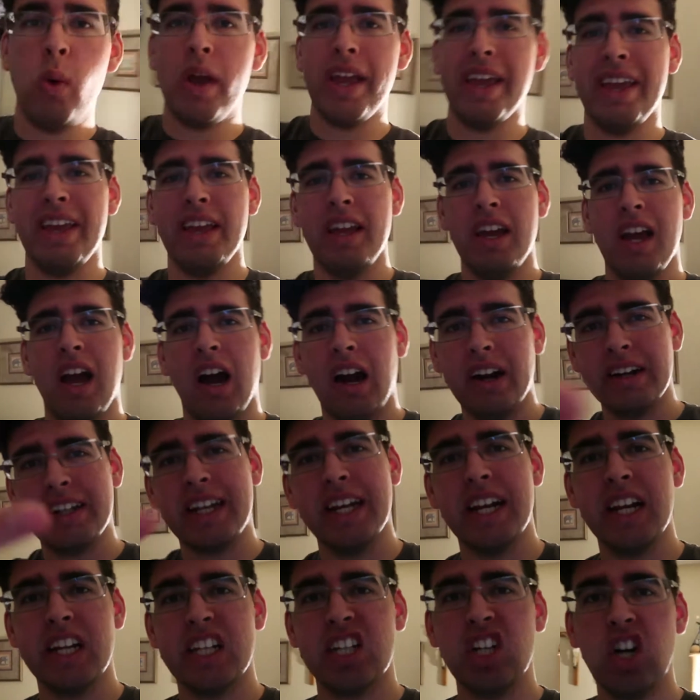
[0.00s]
we are
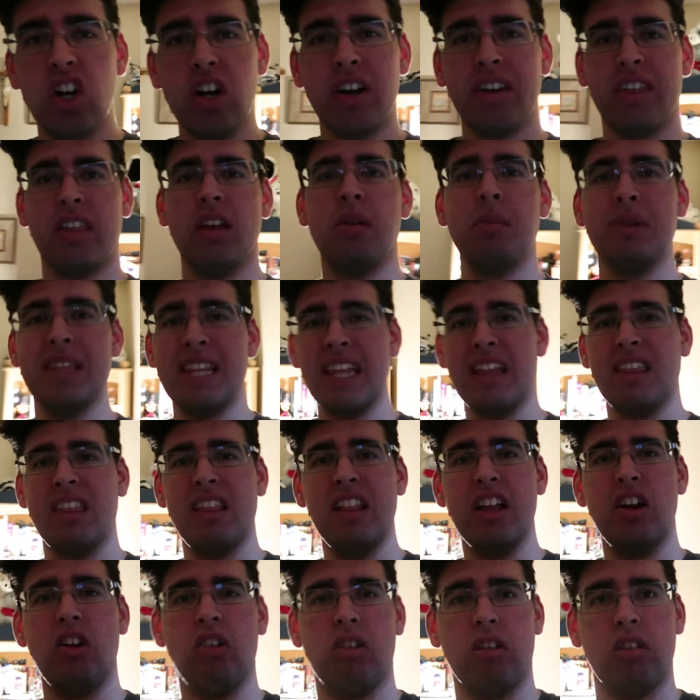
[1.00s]
gonna cook some of
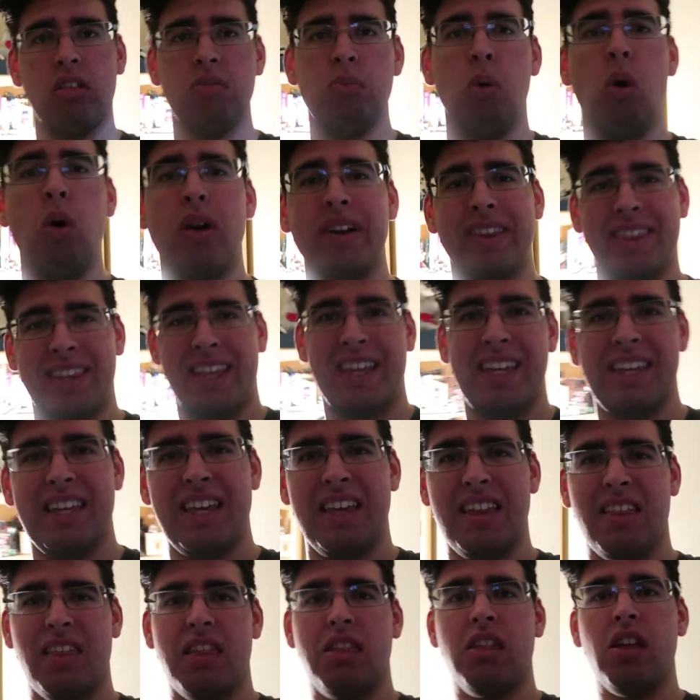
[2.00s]
these little s'more
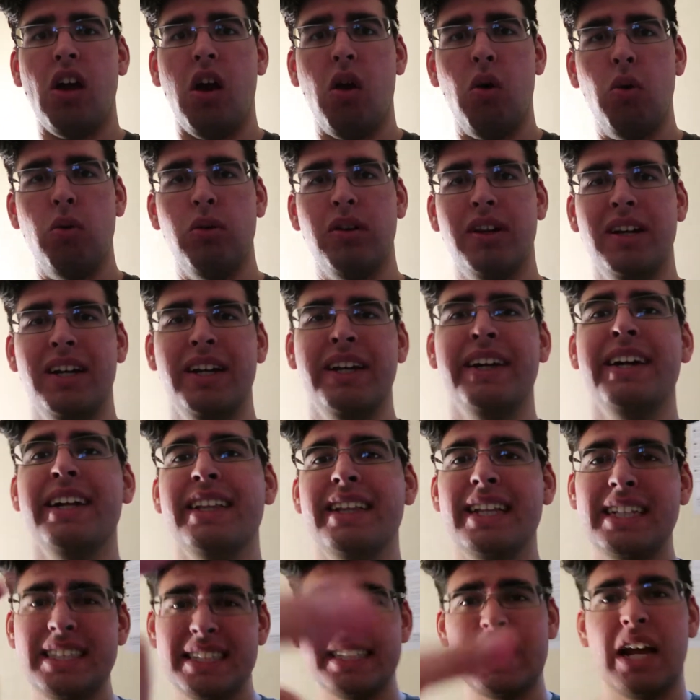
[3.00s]
thingies. So,
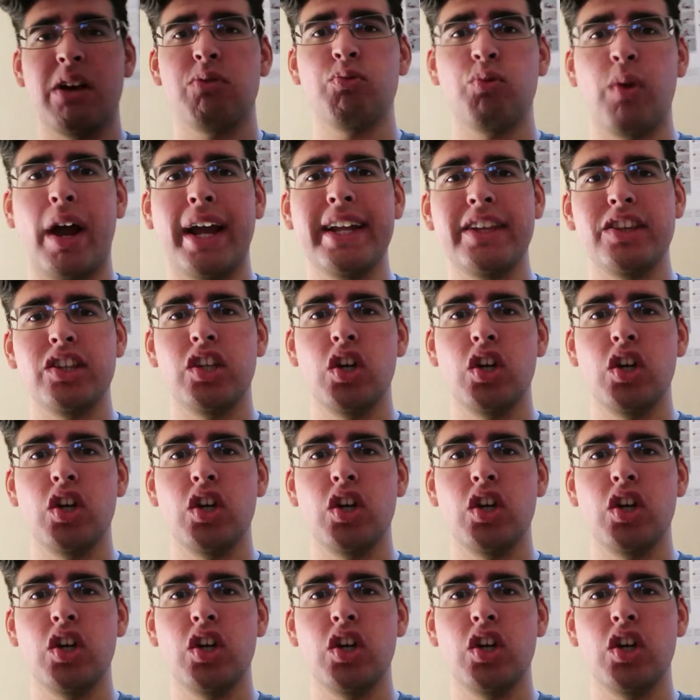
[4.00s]
let's get right